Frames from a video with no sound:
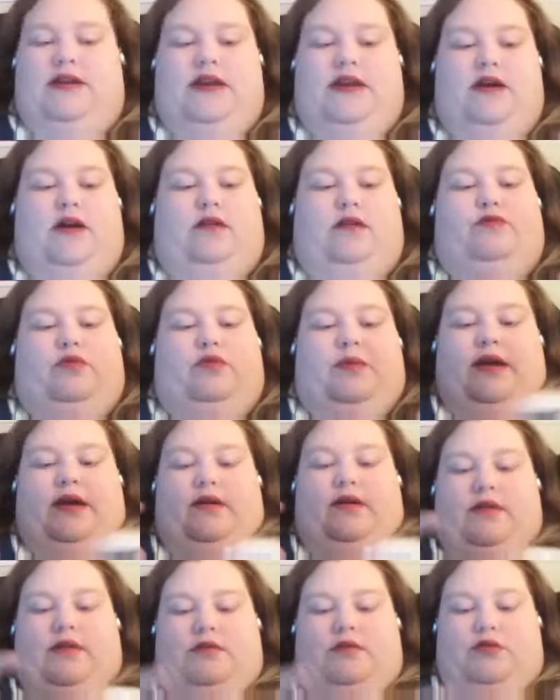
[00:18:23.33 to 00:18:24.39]
got them for me.
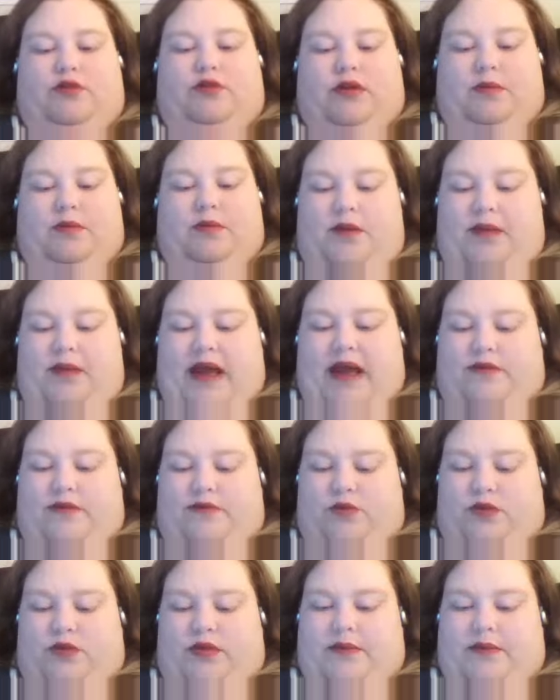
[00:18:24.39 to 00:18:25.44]
I'm going to pay her back
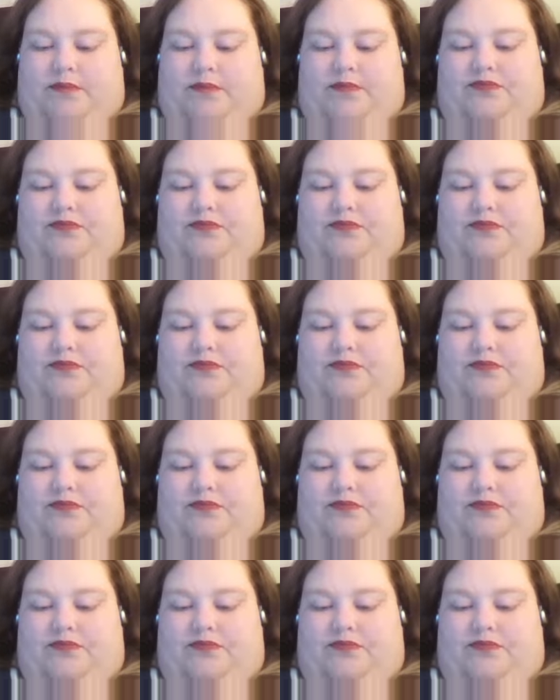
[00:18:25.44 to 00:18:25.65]
for them.